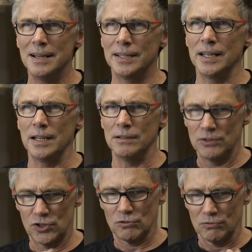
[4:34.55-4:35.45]
And then
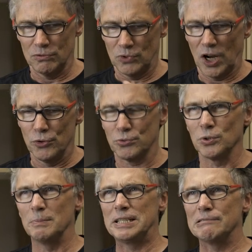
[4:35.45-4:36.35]
go through
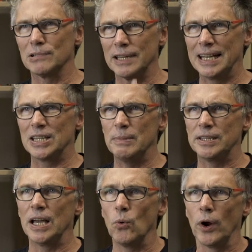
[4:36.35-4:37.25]
all the material, they get the
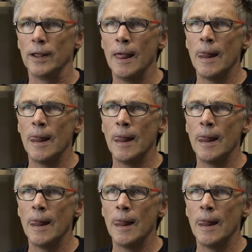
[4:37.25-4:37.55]
bit they want.